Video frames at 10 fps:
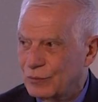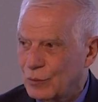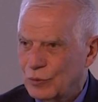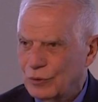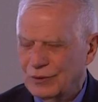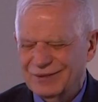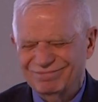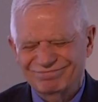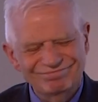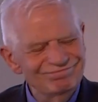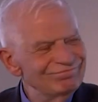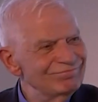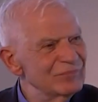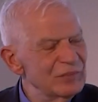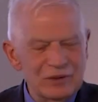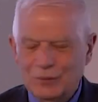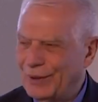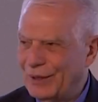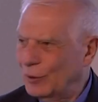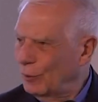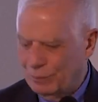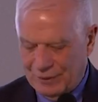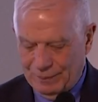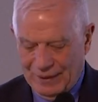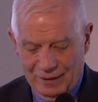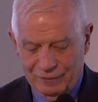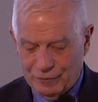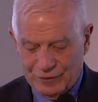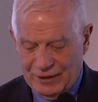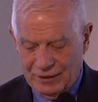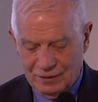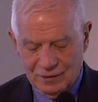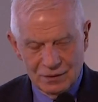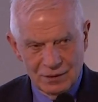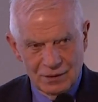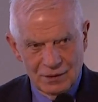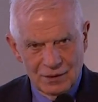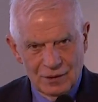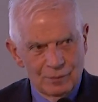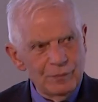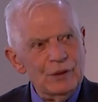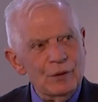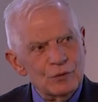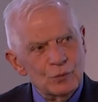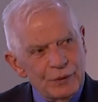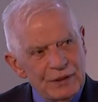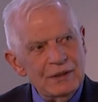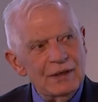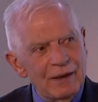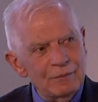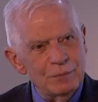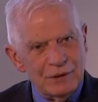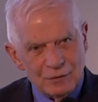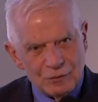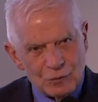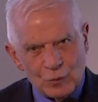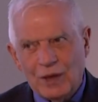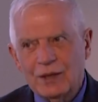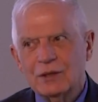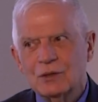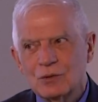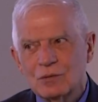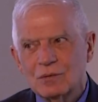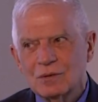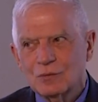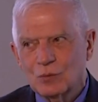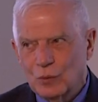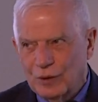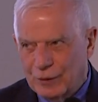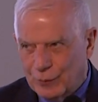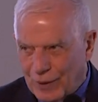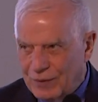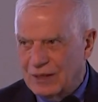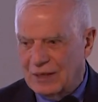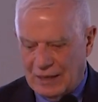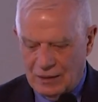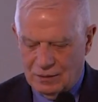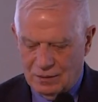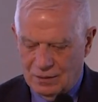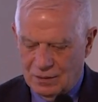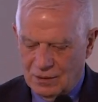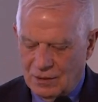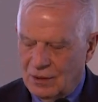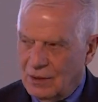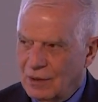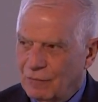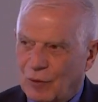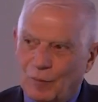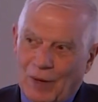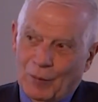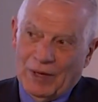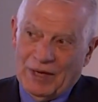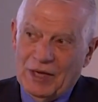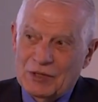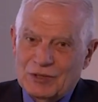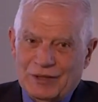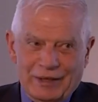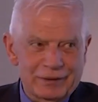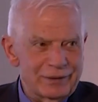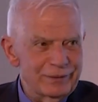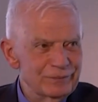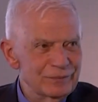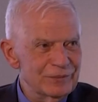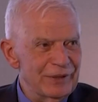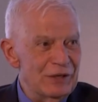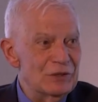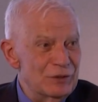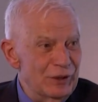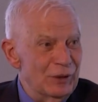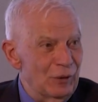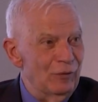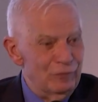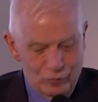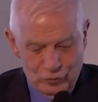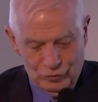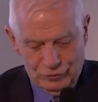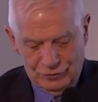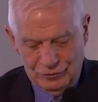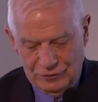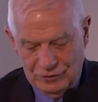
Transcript: of the world. Mm, we were not prepared for that because we have been trying to eradicate from our instinct, the instinct of war